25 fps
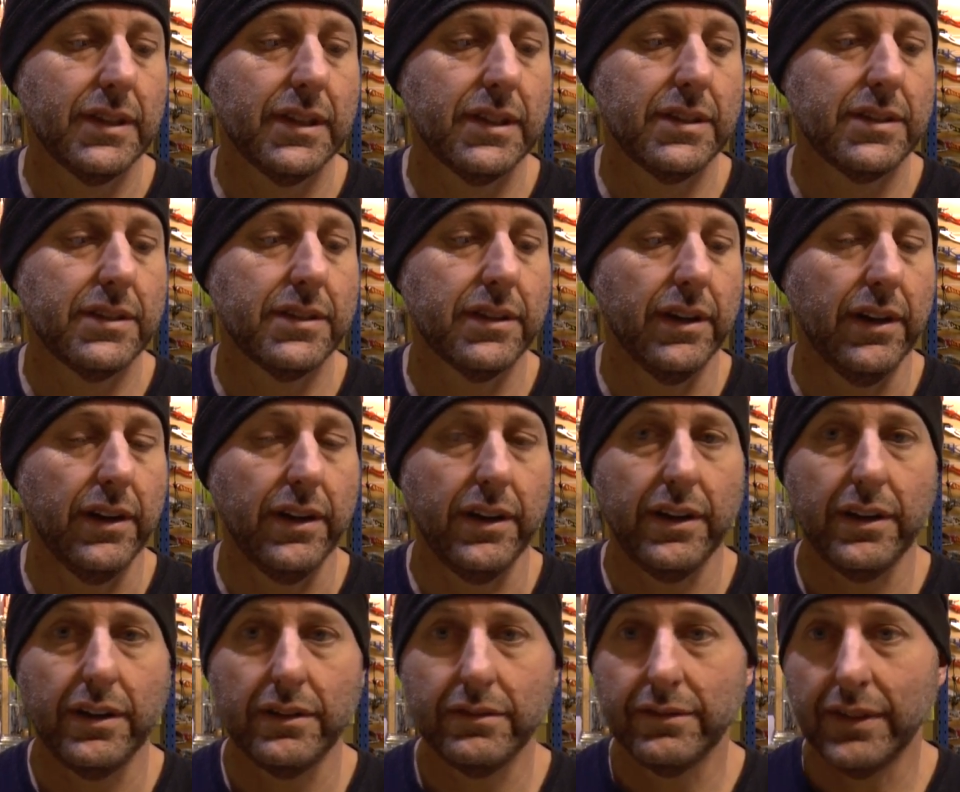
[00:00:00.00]

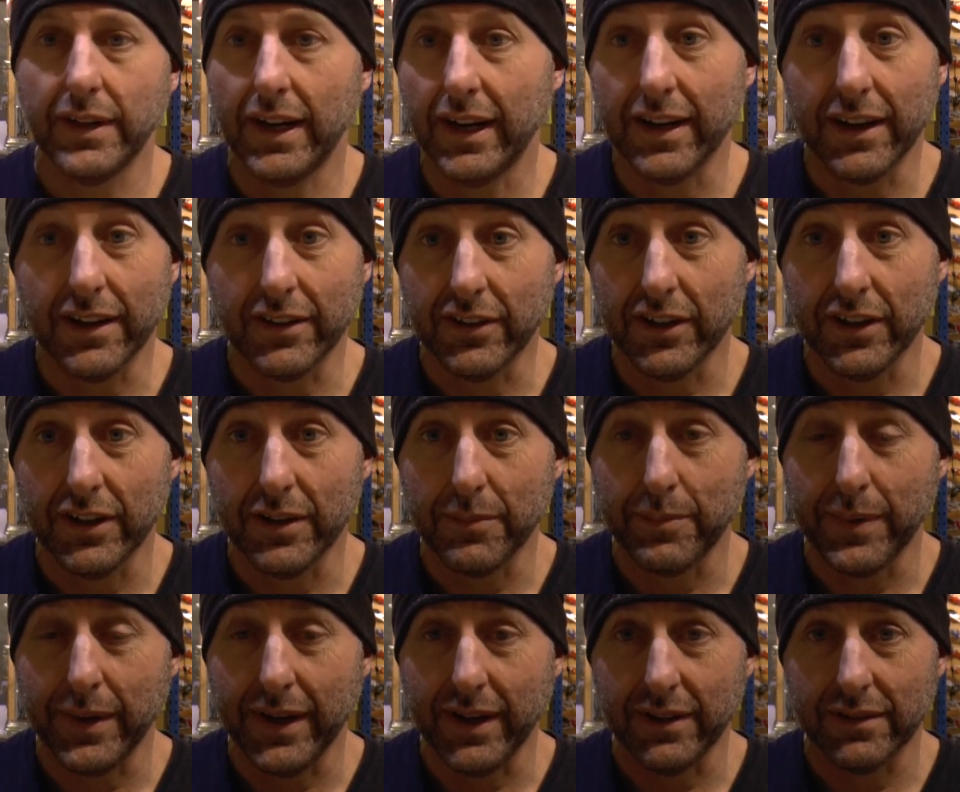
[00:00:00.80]
So I don't know,
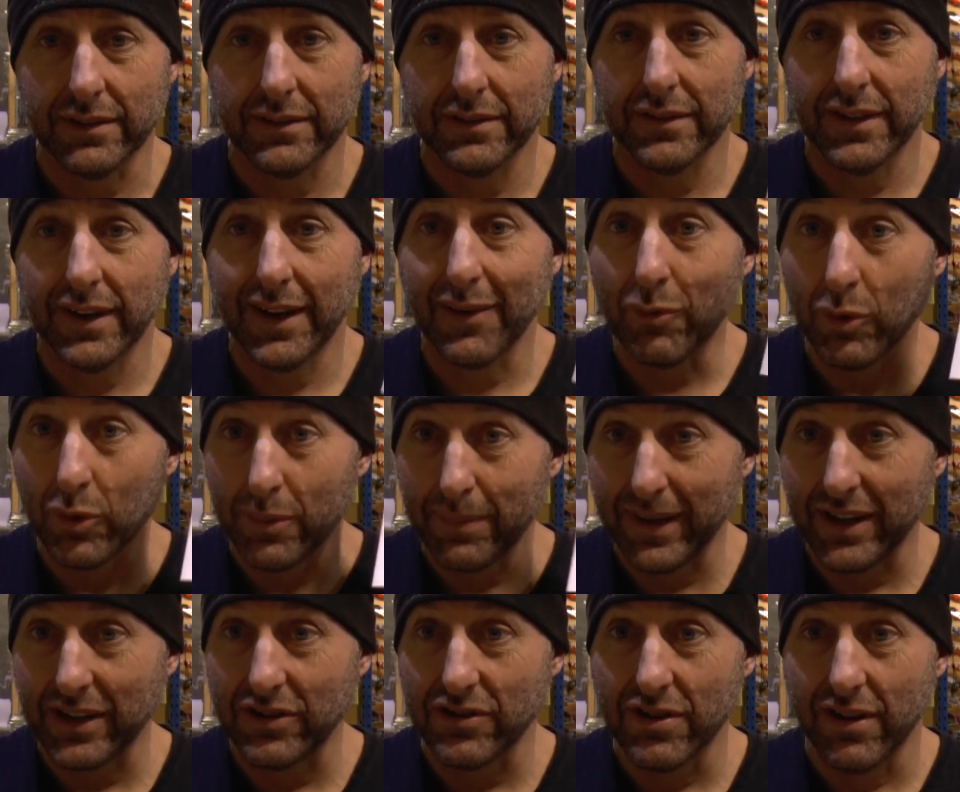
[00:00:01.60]
but it would
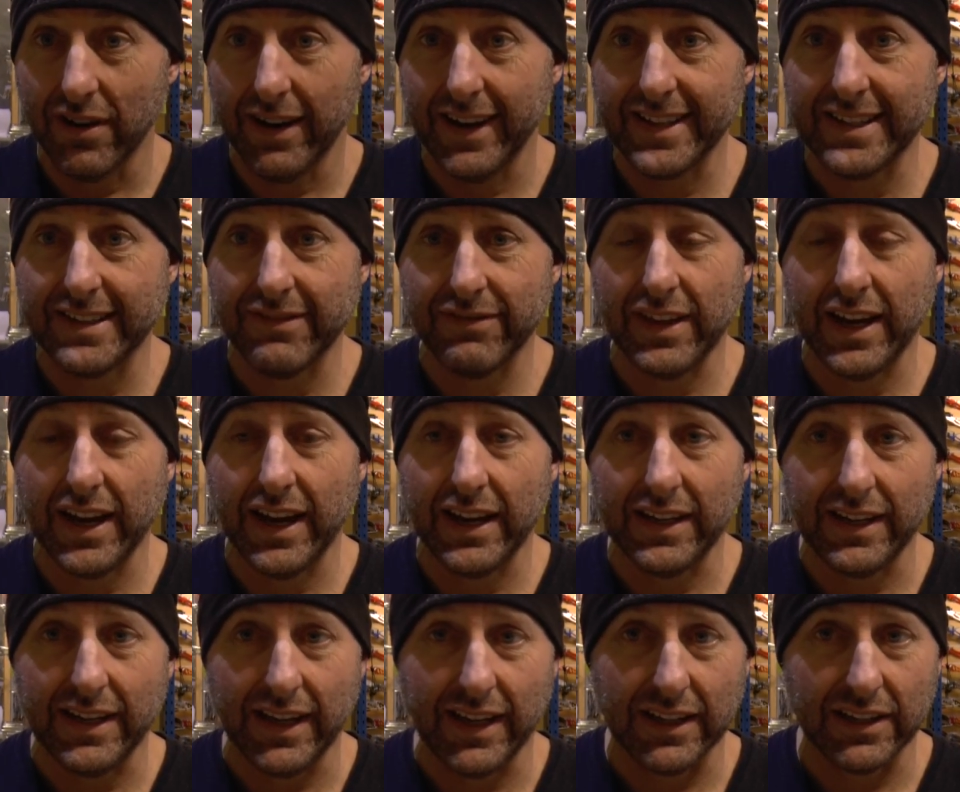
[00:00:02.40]
be nice if they
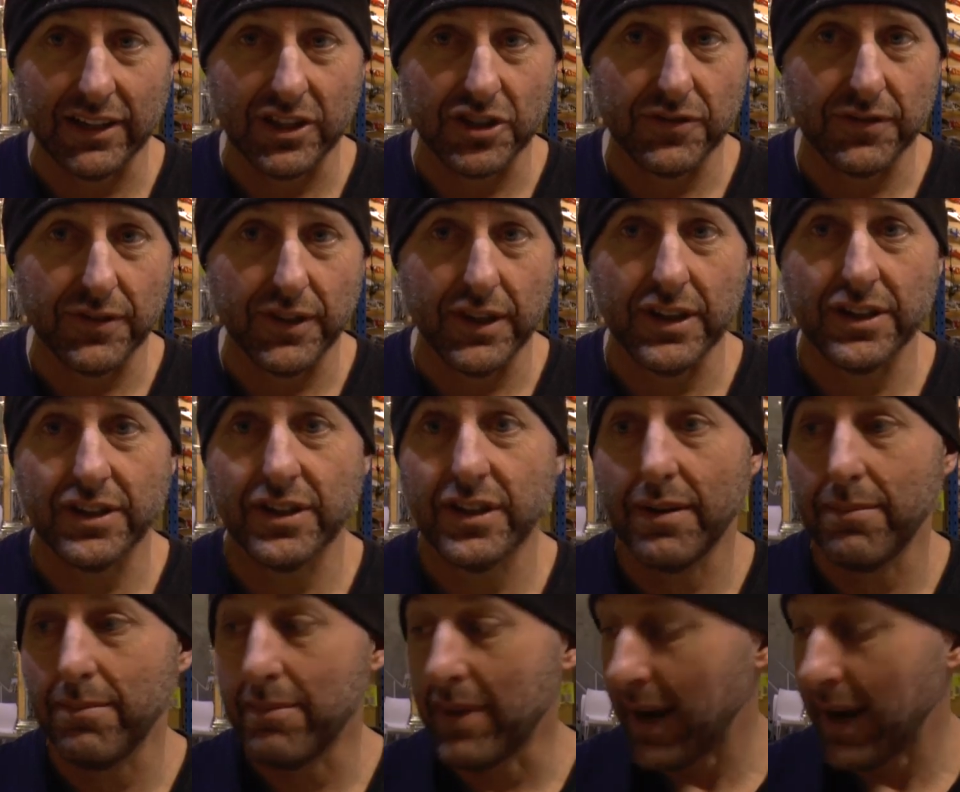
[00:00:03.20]
had an English version, and